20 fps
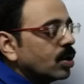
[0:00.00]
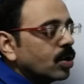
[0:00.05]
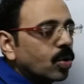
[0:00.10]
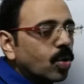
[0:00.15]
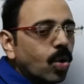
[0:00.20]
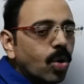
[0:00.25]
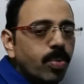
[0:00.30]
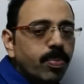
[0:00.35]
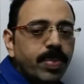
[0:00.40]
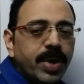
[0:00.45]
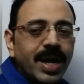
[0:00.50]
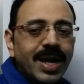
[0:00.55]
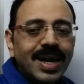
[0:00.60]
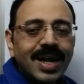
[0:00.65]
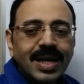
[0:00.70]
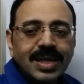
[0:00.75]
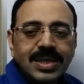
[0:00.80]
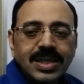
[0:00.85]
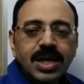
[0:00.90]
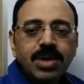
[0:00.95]
Gopi
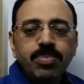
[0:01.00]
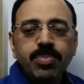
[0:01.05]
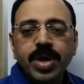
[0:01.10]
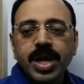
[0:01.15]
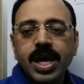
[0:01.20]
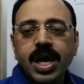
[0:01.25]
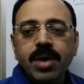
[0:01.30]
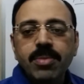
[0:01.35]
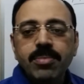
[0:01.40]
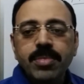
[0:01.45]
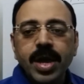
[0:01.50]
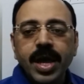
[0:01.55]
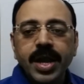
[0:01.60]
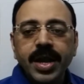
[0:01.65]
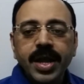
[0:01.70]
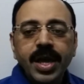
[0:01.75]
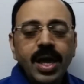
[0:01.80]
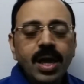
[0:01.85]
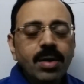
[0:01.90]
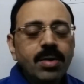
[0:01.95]
doesn't become
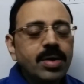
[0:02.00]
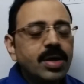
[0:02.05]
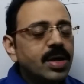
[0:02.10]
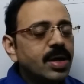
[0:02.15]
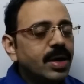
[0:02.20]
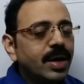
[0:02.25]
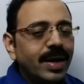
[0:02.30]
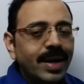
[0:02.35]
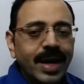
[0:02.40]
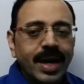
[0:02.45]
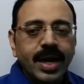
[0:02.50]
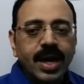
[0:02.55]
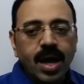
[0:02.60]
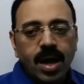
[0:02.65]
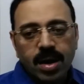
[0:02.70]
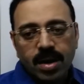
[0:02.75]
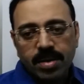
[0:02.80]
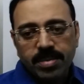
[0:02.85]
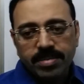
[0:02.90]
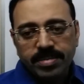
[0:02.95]
any
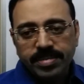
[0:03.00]
debtor.